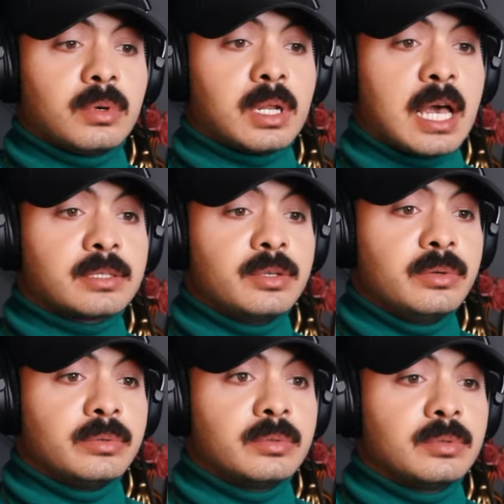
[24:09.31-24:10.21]
Clocked
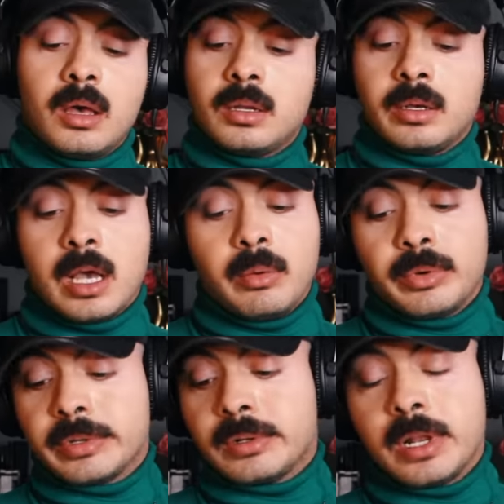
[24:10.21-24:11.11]
you? Honey, I
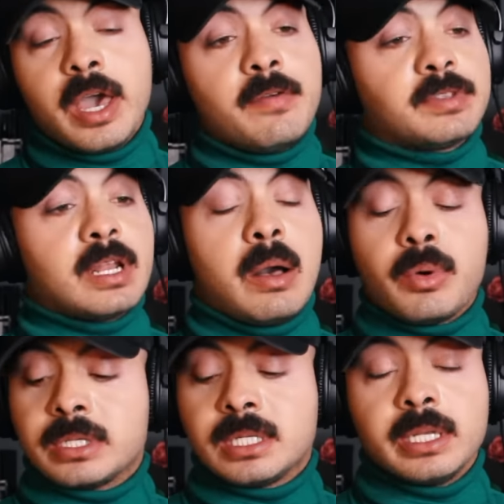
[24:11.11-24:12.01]
would have left and I
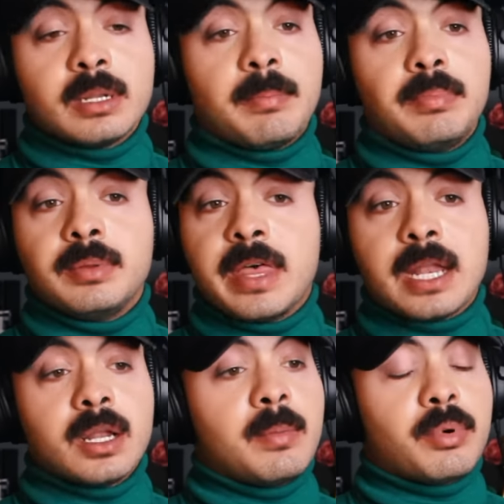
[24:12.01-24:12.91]
would have deleted
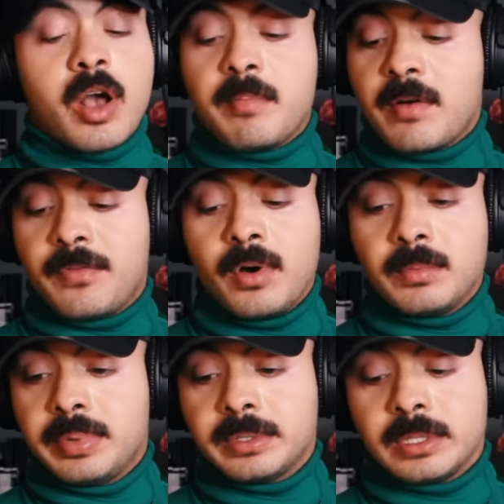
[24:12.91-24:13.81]
that number off my
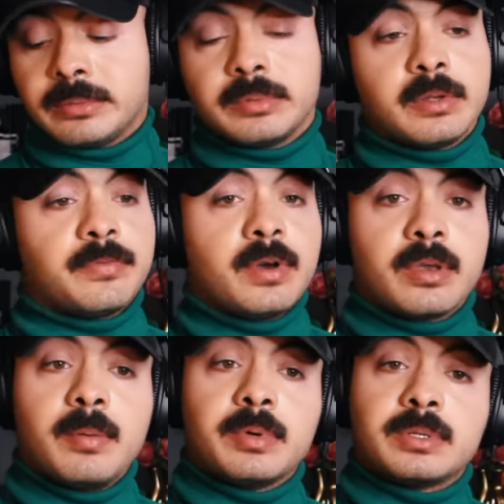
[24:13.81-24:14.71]
phone, bitch. I don't really like
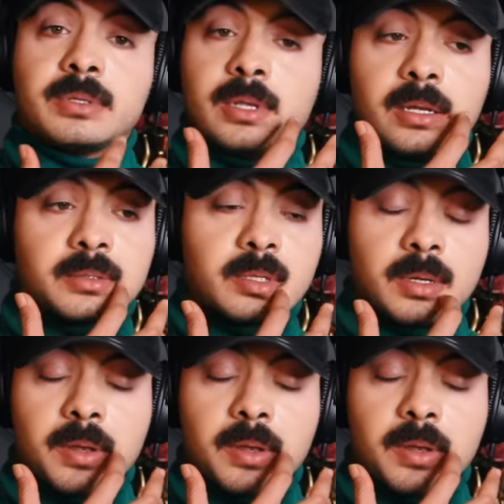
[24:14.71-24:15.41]
y'all bitches, huh? So